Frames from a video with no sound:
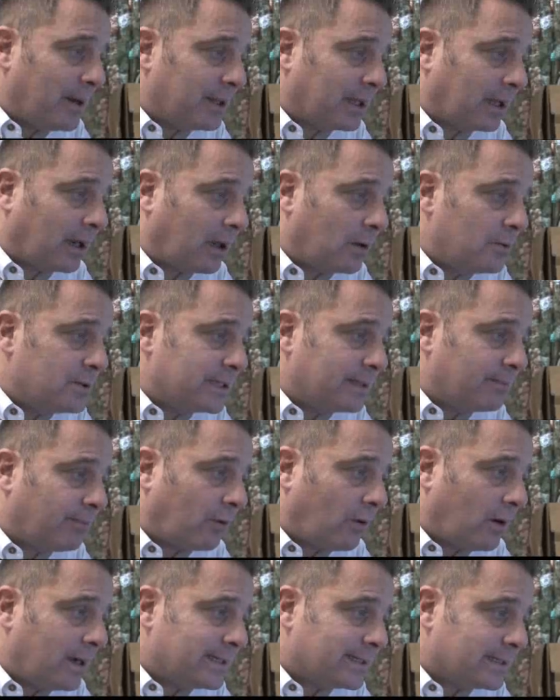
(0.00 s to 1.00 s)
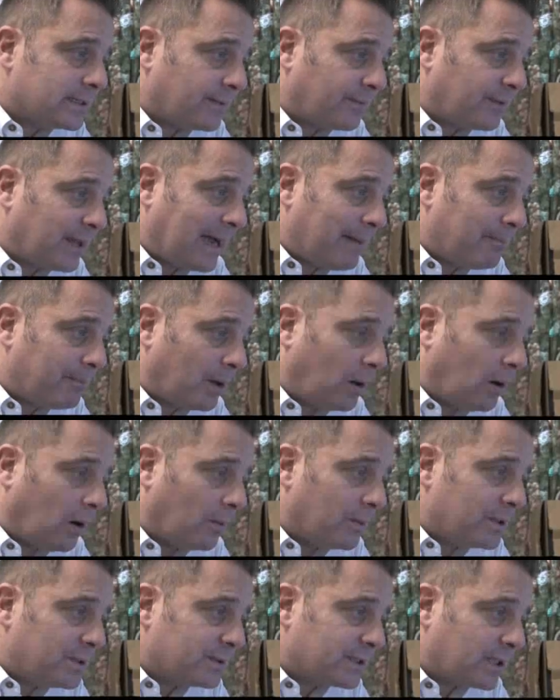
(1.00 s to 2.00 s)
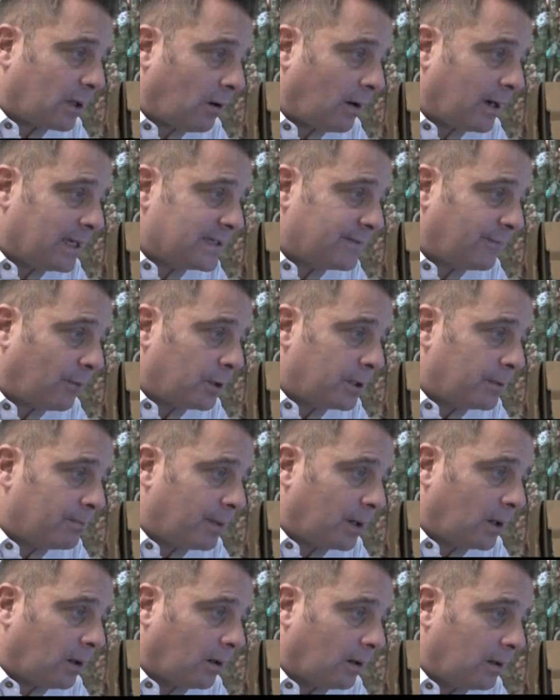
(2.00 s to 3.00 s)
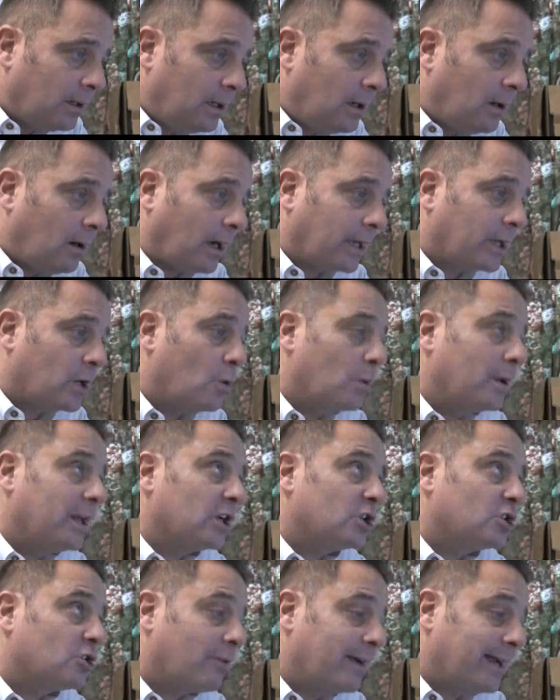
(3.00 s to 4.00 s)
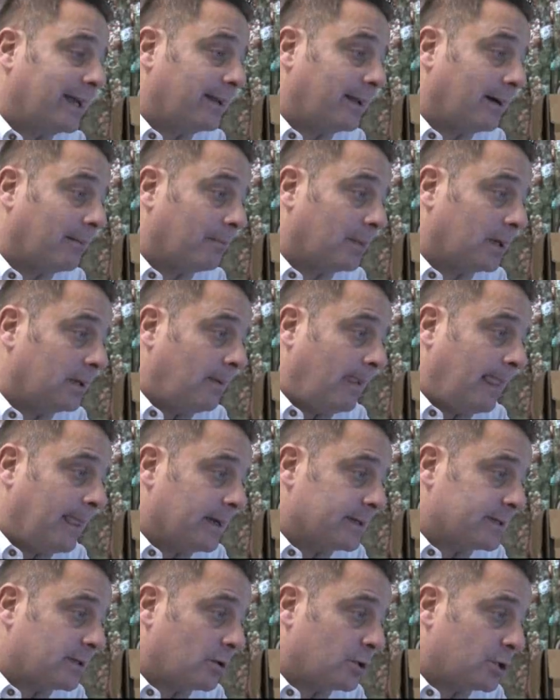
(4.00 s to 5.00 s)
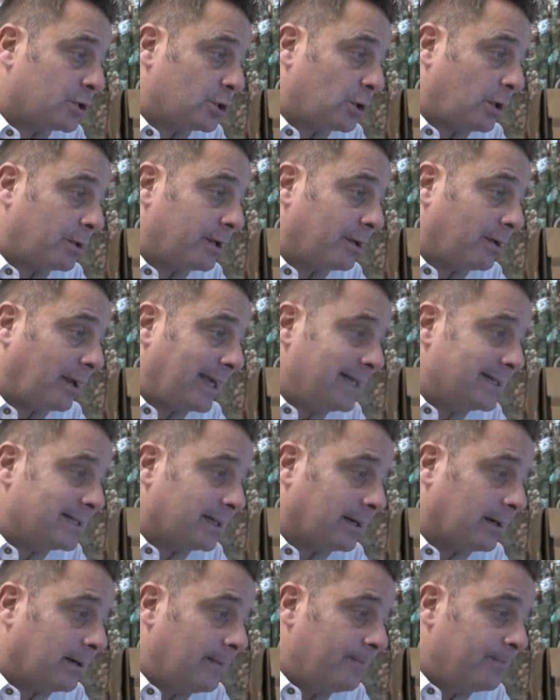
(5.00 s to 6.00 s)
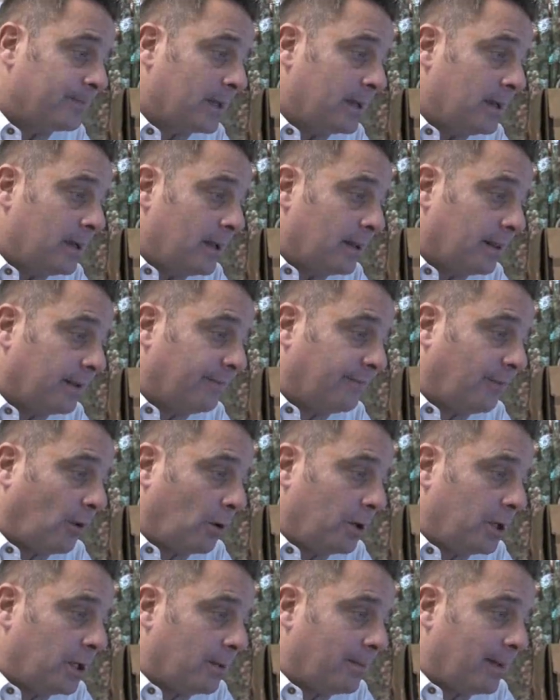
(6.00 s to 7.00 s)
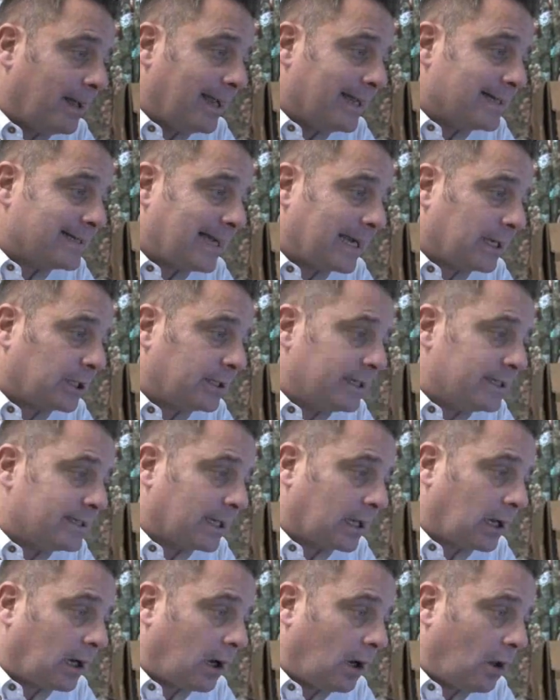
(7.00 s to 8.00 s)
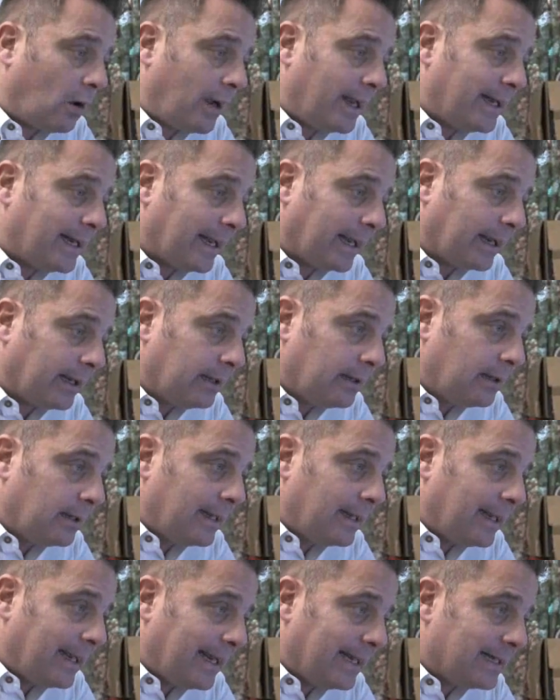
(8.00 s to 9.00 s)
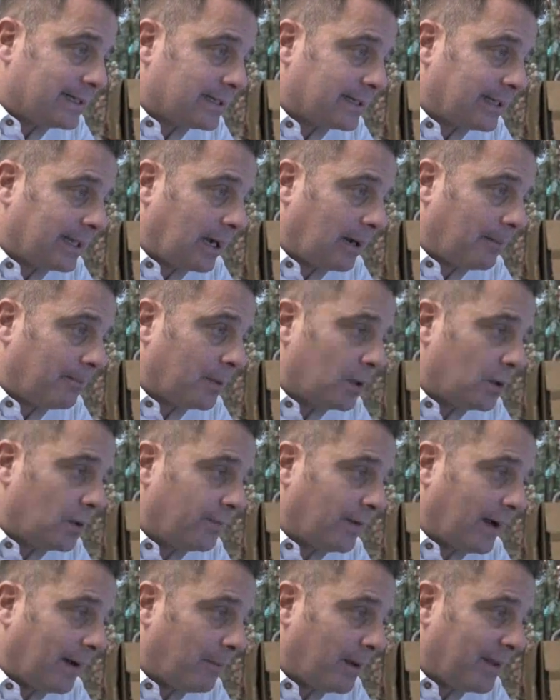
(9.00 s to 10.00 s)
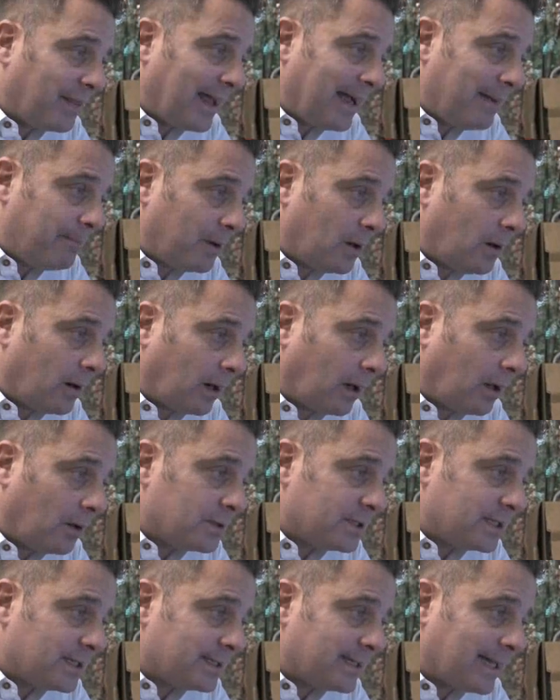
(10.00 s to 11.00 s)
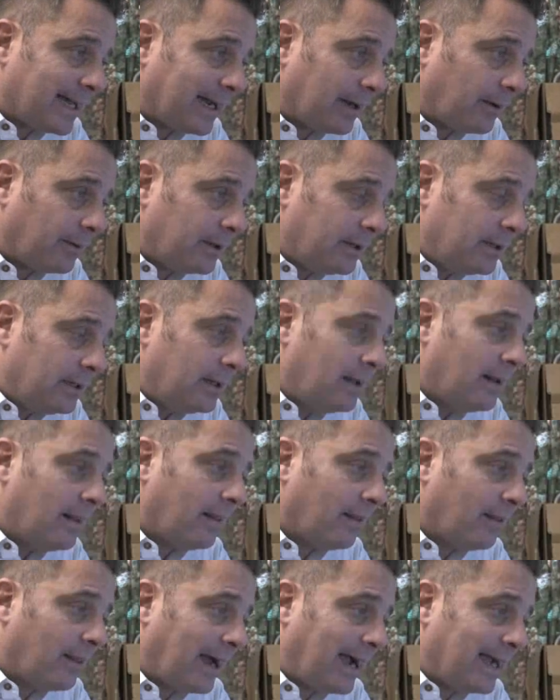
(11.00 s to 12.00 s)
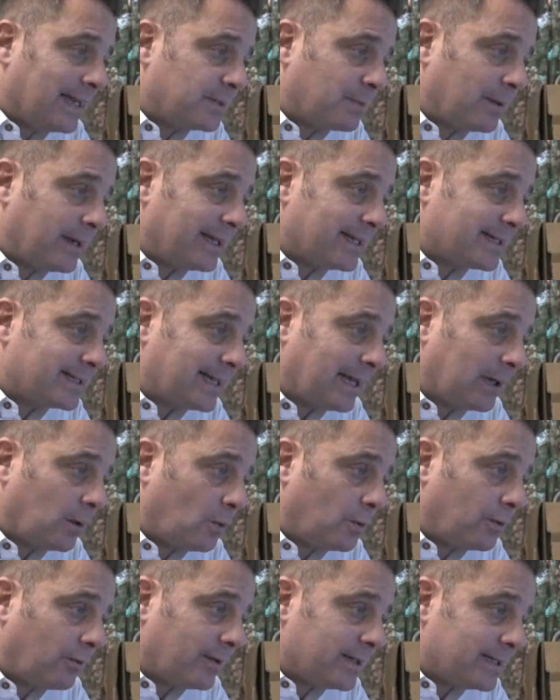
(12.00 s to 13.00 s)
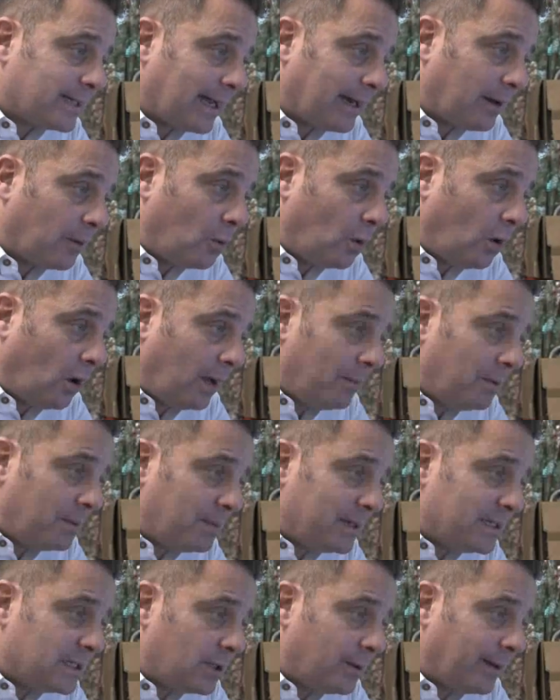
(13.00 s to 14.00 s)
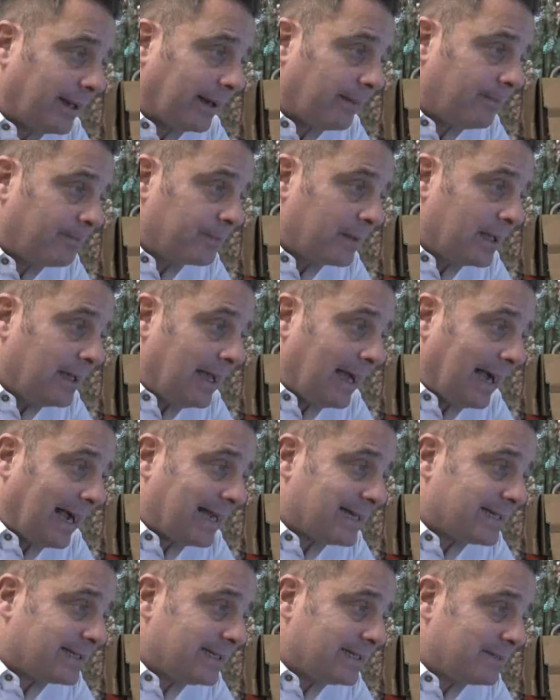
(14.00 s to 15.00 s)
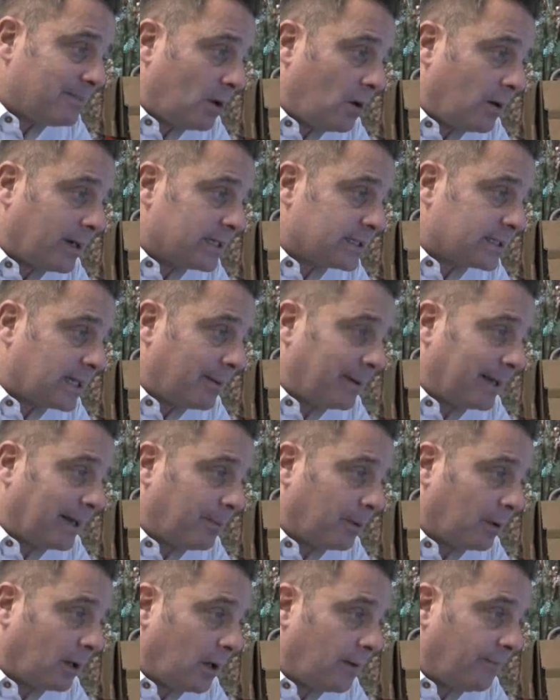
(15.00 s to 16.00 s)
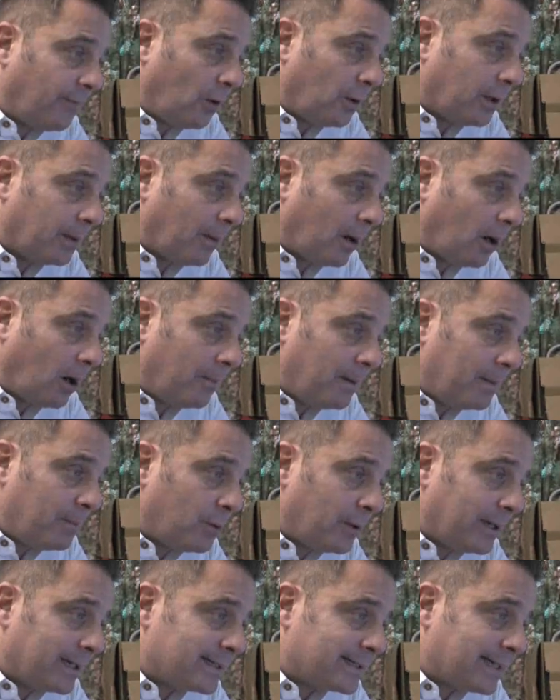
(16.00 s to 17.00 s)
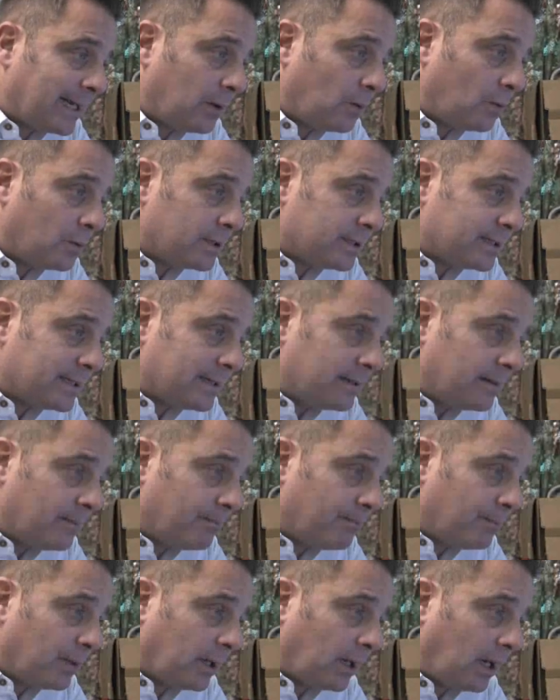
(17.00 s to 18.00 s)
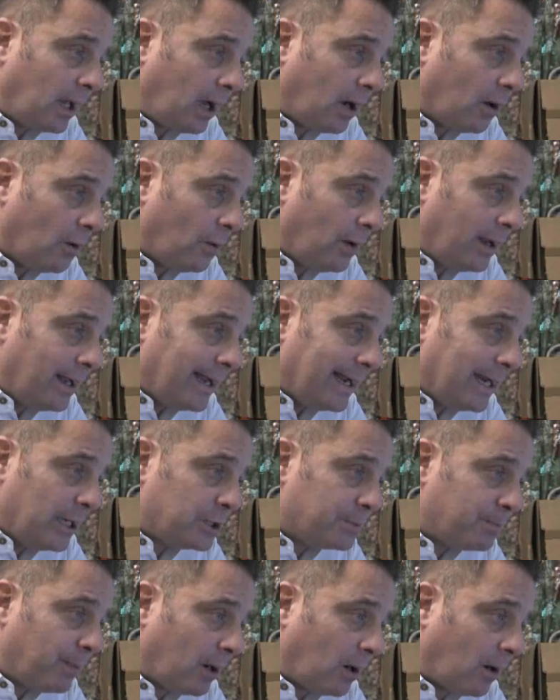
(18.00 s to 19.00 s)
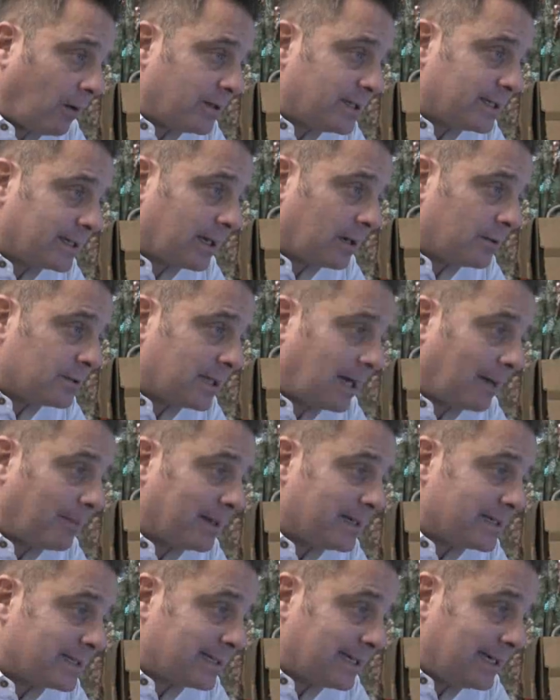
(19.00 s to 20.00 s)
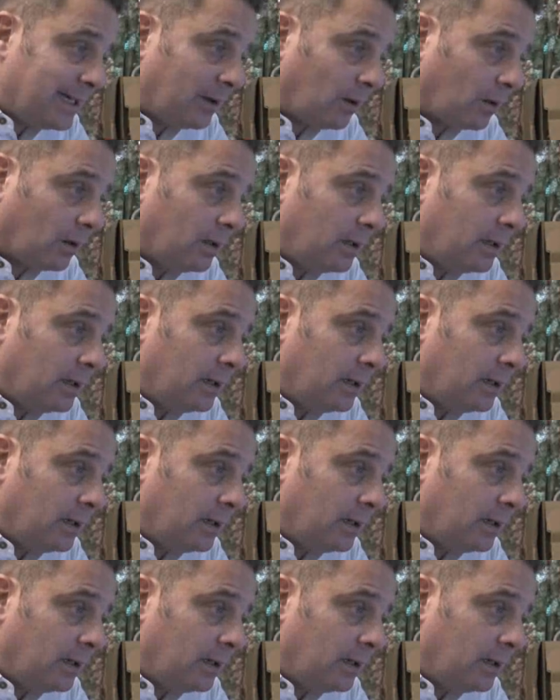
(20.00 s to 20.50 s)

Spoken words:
the closing prices of that bar, which was the highest volume bar, I call it a trigger number, as I'll show you later, the volume is actually declining into the up move, and when that bar closes down, that is where your sell order is. And all I would be doing, as this market's going up on low volume, I'll be putting sell orders in below each bar as it goes up until